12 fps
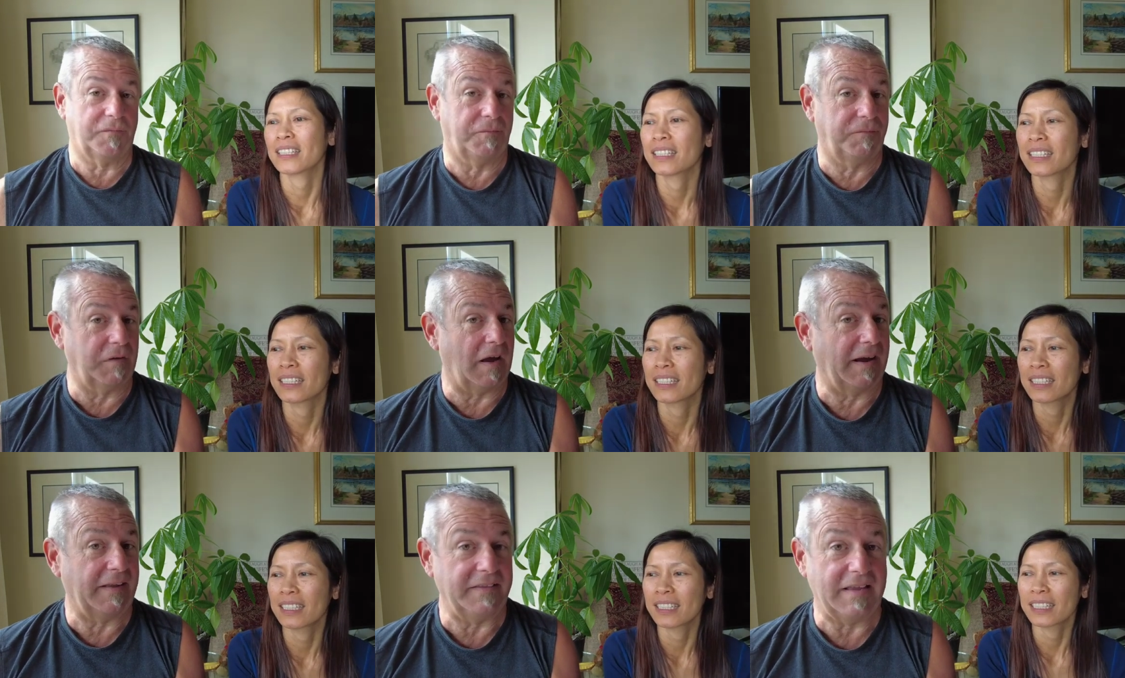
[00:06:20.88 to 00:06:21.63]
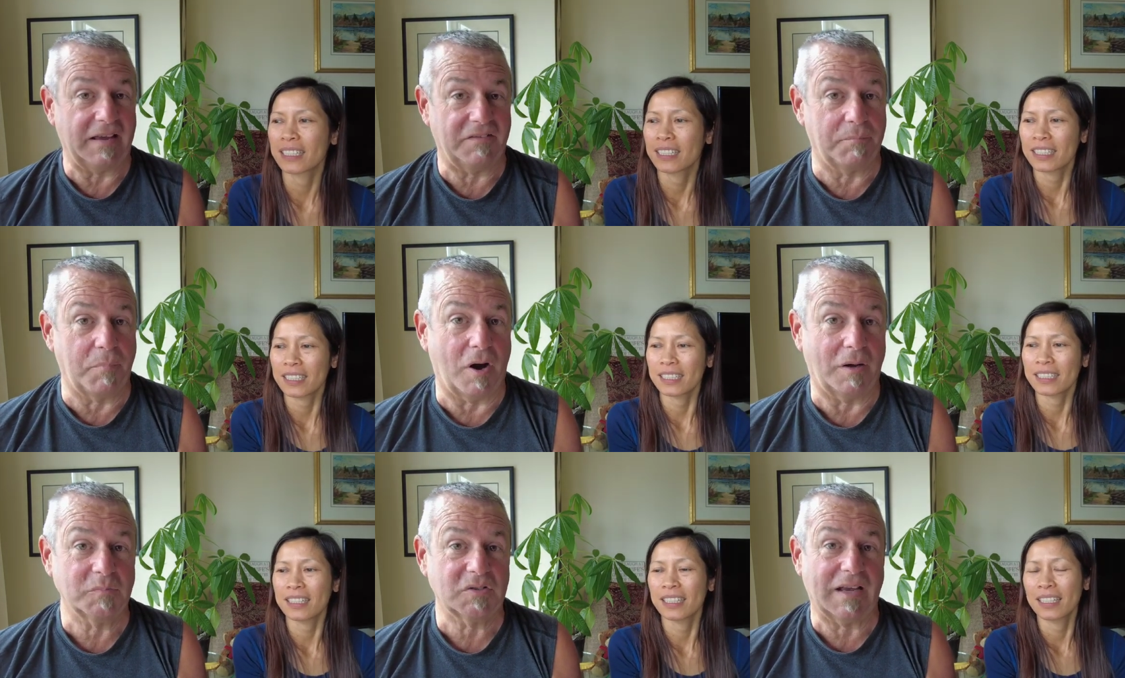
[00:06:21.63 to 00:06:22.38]
Speaker 1: flying the f
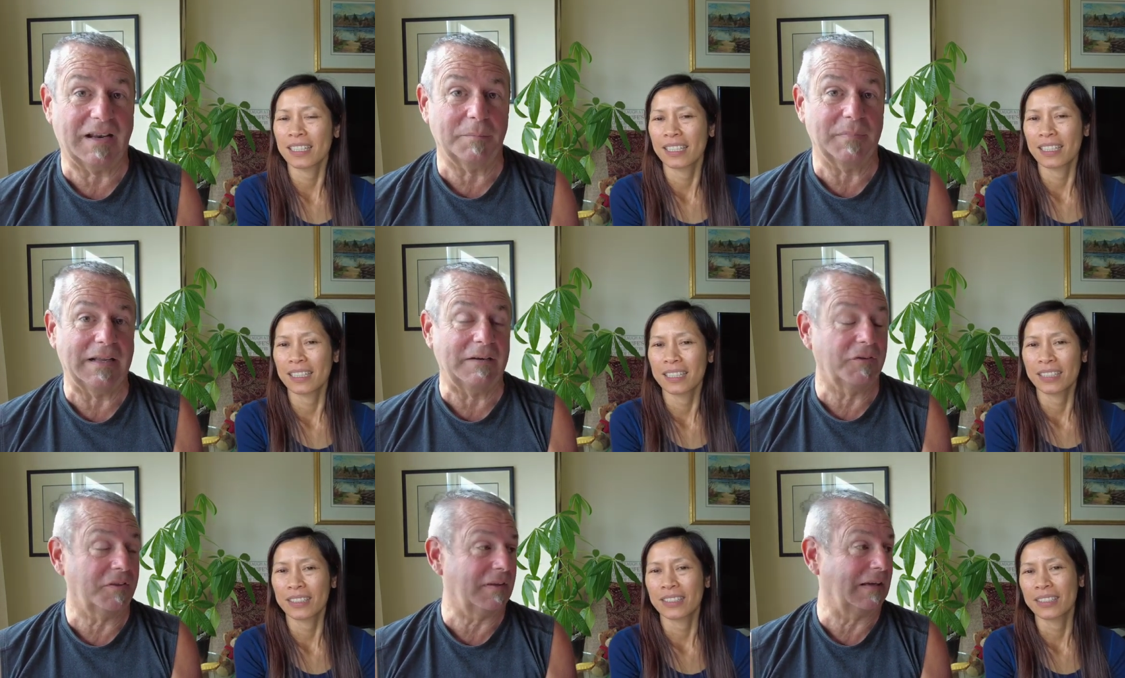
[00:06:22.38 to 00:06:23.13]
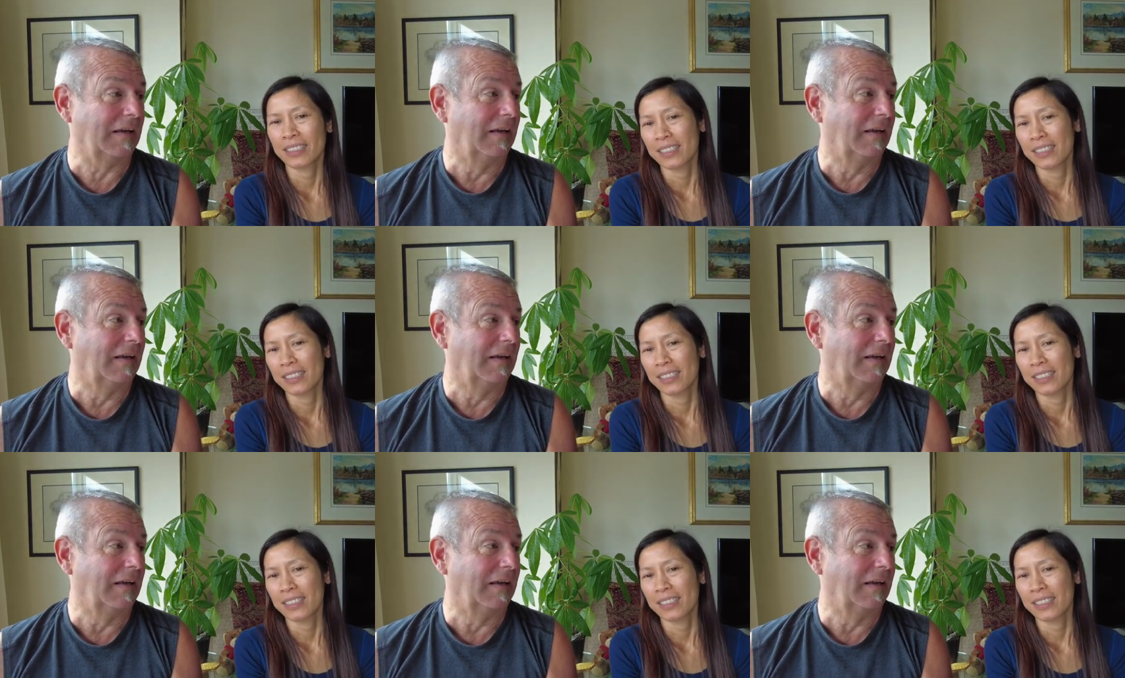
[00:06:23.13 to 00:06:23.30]
bombs at him and everything.